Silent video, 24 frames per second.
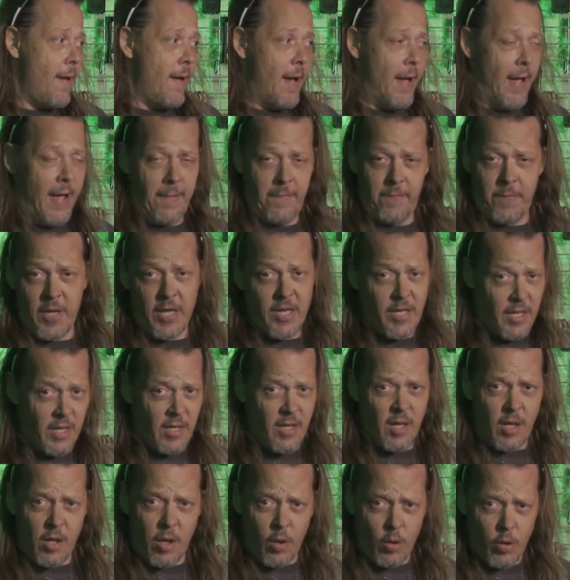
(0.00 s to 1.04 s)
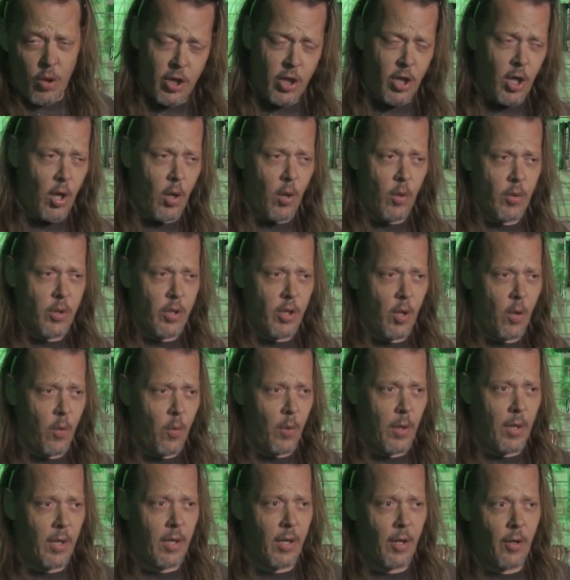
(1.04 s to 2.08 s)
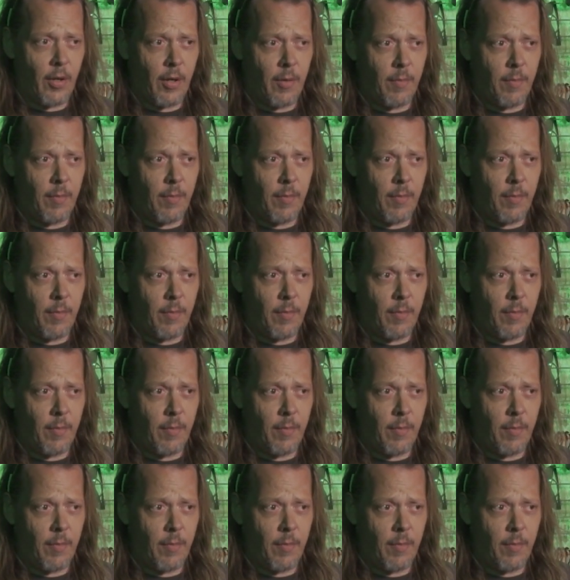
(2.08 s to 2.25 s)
This is a new show, so we're going